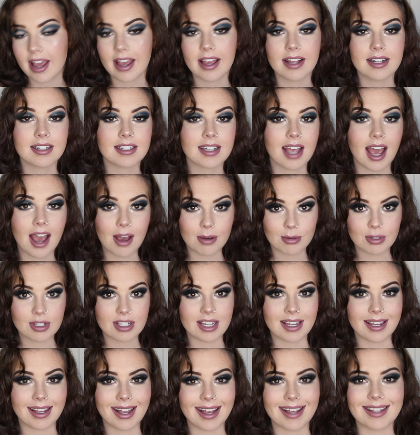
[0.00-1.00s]
And I will
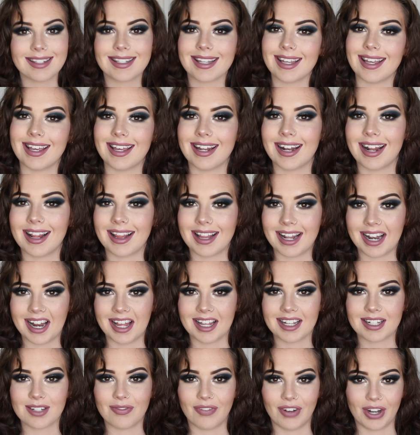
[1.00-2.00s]
see you guys in the
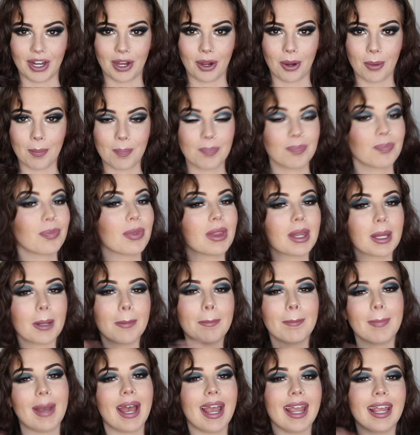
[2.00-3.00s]
next video.
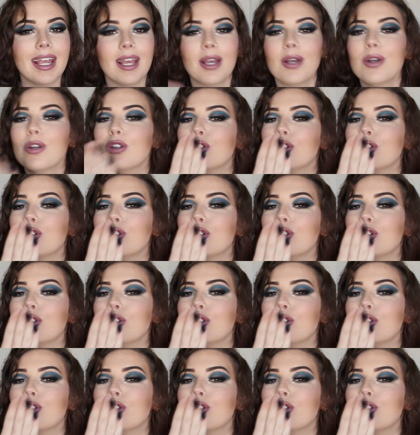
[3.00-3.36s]
Bye.